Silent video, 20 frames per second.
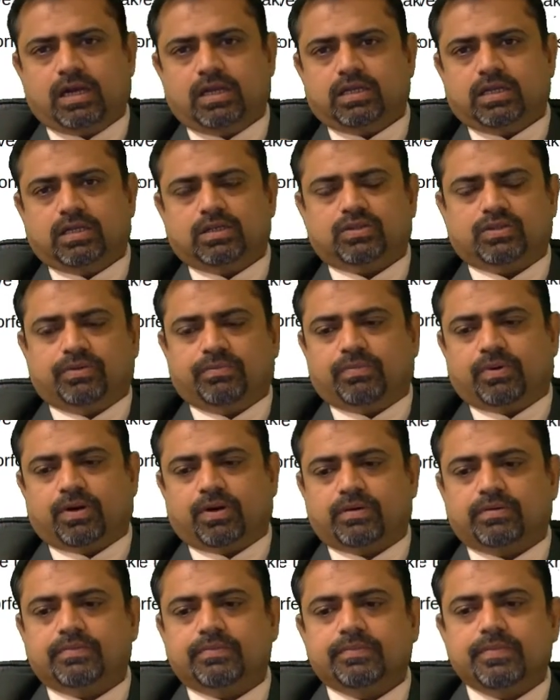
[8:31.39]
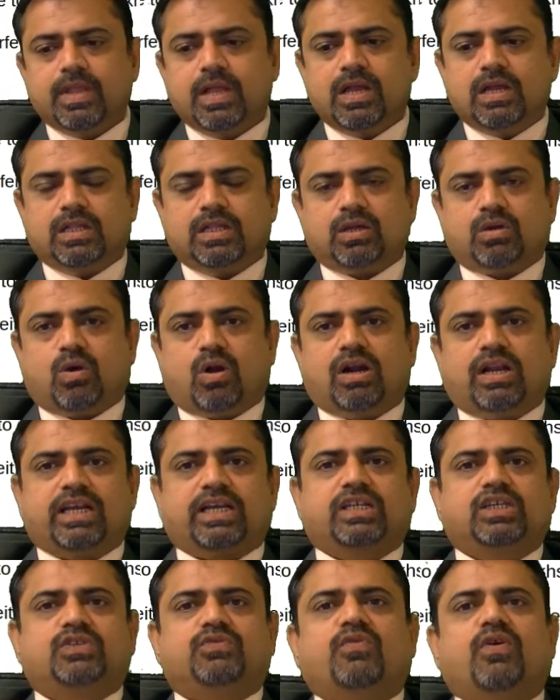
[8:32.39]
is also important. The
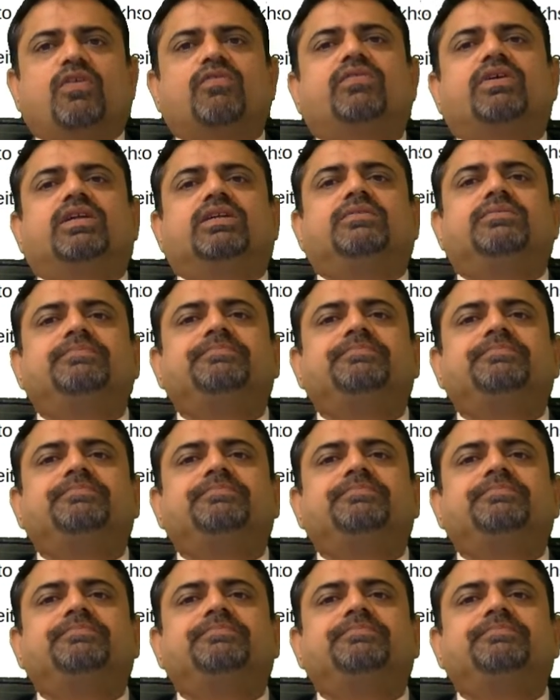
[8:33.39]
contract is forfeit.